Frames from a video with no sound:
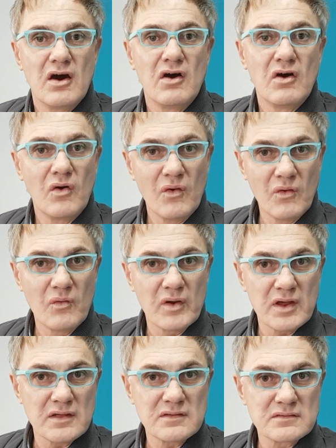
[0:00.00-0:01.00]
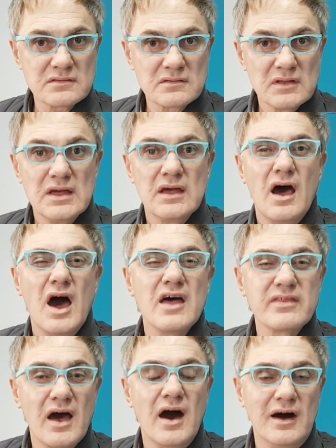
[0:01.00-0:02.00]
are always
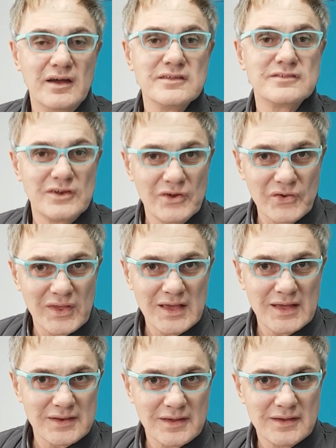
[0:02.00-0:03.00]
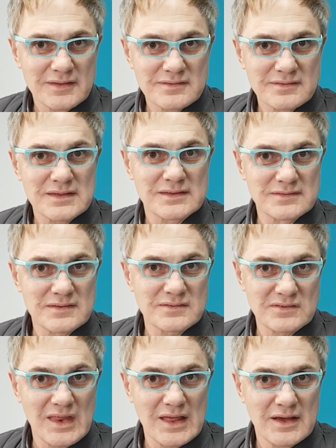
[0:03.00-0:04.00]
other eyes looking at us,
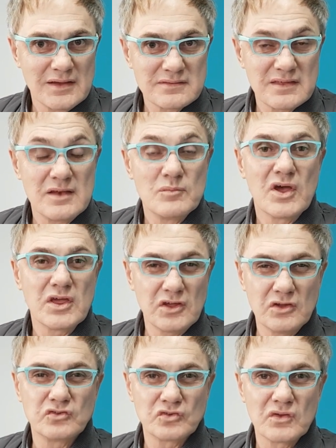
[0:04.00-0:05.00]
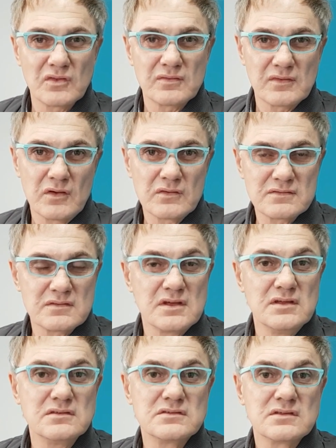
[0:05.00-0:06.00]
assisting us in making sure that those
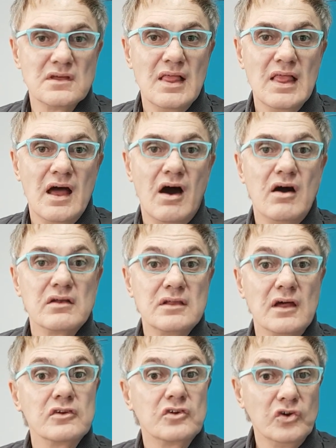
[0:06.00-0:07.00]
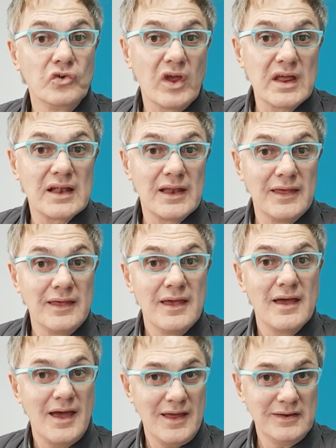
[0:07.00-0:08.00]
things are done
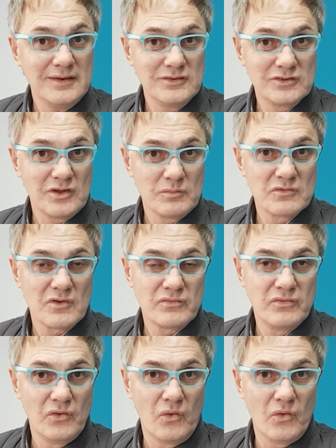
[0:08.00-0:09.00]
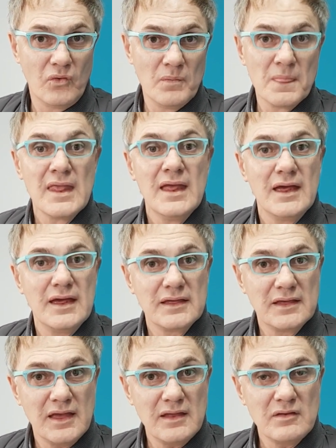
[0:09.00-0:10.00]
correctly and in terms of law.
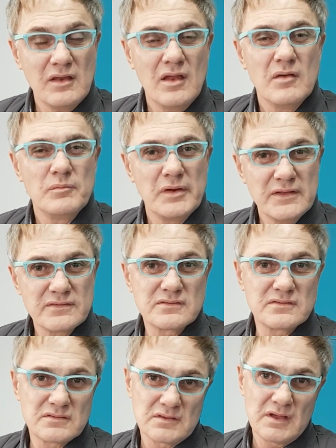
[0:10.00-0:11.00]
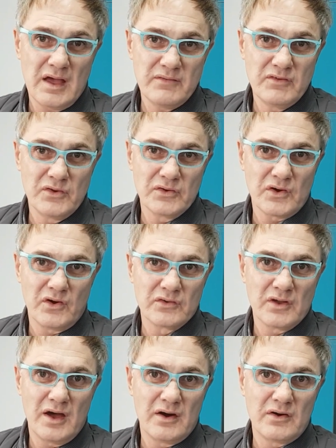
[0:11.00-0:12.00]
Again, please have a look on
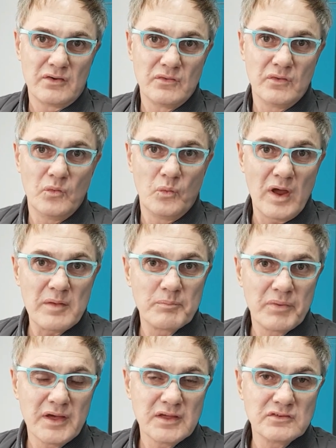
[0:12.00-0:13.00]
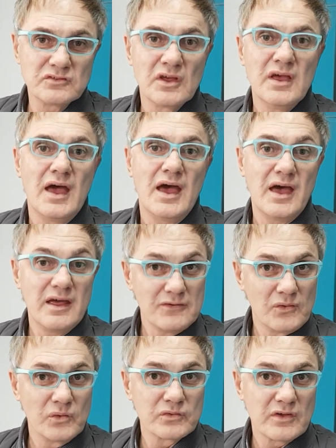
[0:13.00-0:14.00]
our webpage and
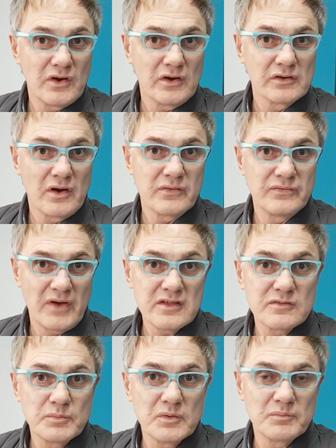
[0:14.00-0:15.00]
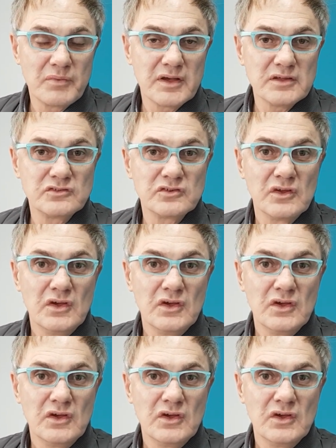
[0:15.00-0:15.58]
also on our Facebook page